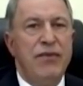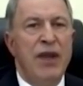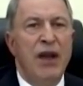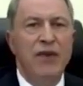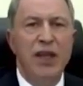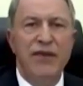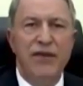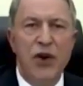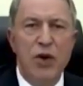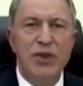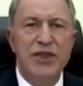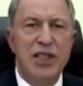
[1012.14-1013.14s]
We
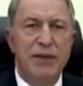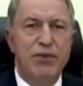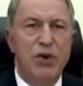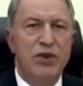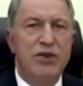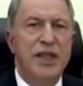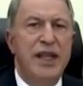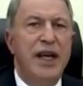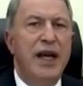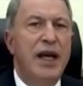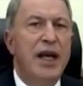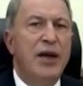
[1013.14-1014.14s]
firmly support
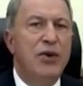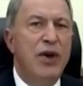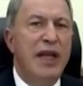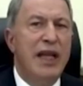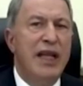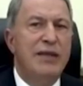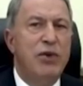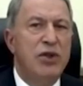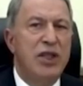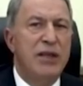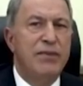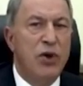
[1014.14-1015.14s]
the UN-led
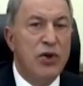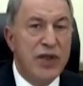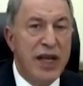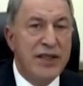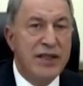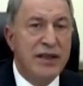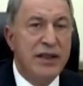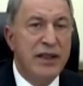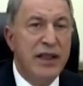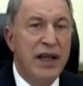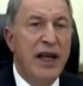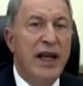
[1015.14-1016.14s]
political process.
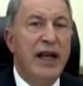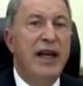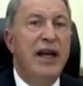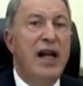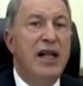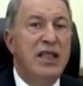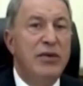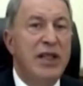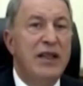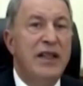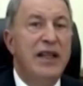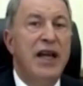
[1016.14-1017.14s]

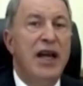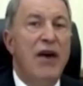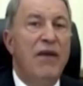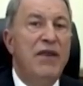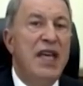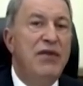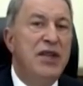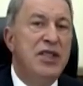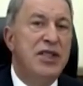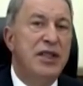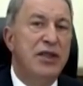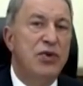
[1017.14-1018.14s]
Ultimately, we
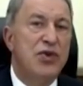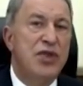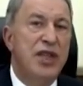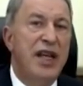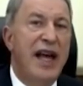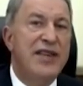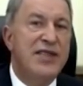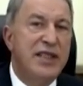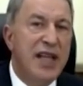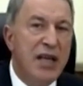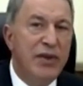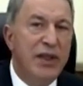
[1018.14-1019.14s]
wish to see a
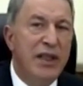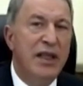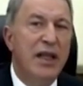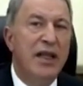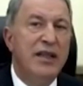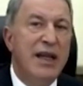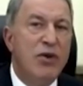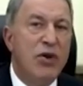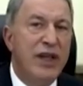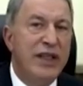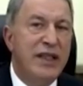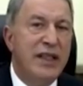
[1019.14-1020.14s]
stable,
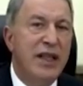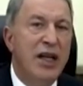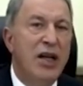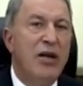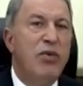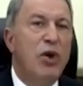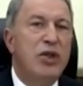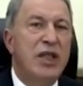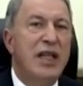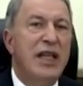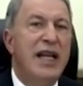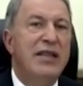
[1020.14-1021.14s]
democratic,
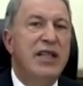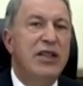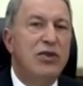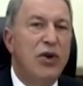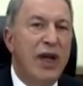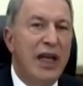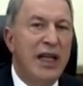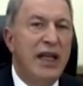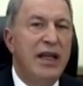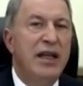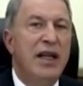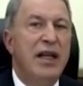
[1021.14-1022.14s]
politically and territorially
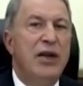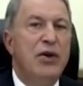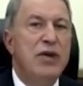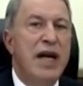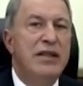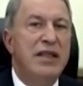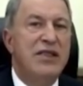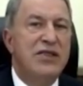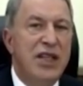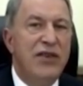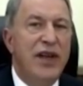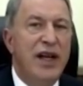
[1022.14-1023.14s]
united
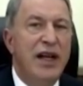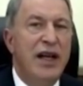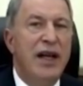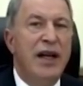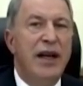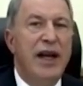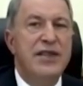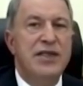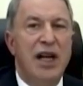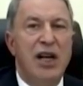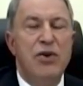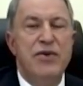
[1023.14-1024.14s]
Syria as
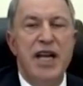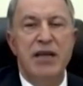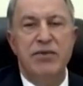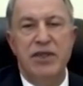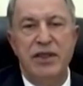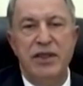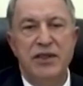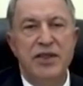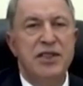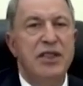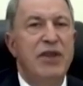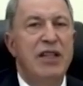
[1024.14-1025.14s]
our neighbor. This
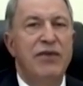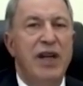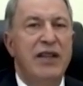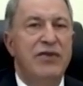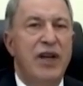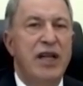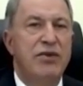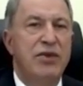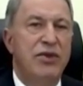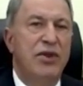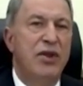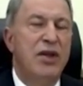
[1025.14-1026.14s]
is what we are trying to
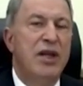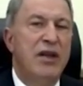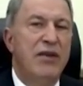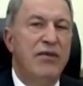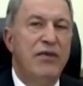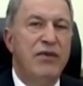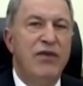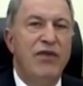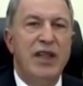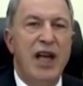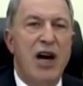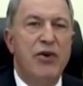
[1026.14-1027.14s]
do
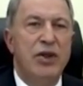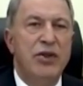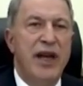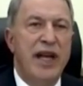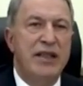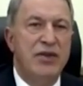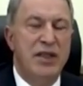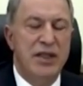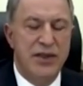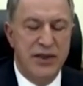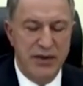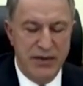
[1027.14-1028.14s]
with our activities.